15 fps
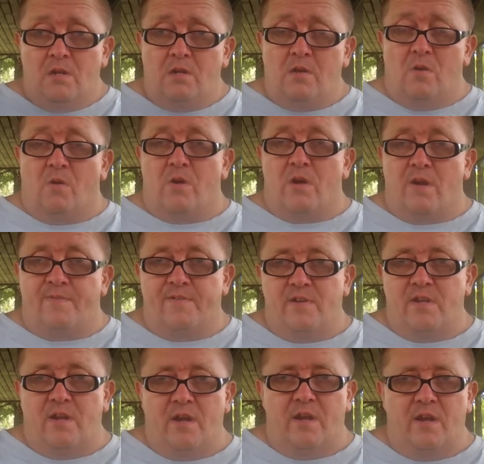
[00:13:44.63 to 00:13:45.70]
going off
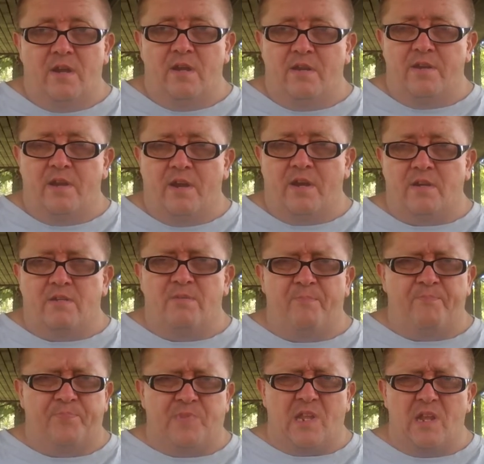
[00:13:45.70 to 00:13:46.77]
into Indiana.
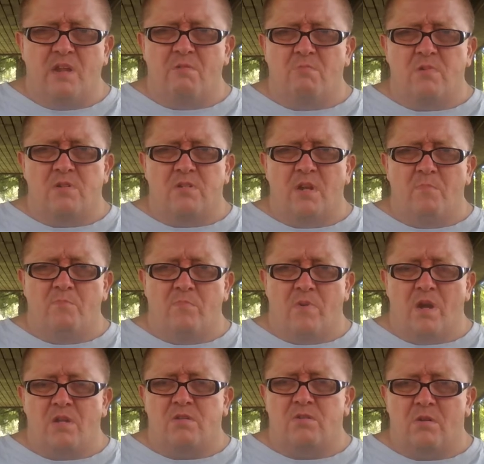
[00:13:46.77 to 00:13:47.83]
It was a
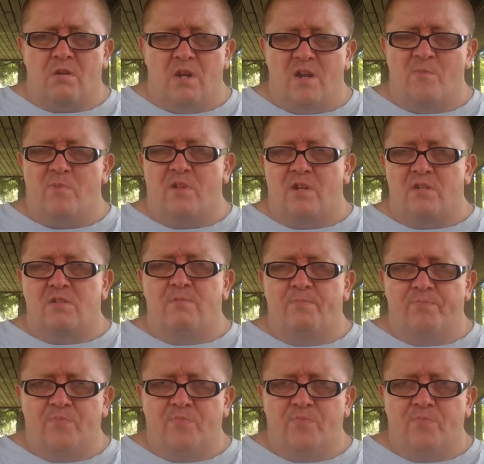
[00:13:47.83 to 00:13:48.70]
monster complex,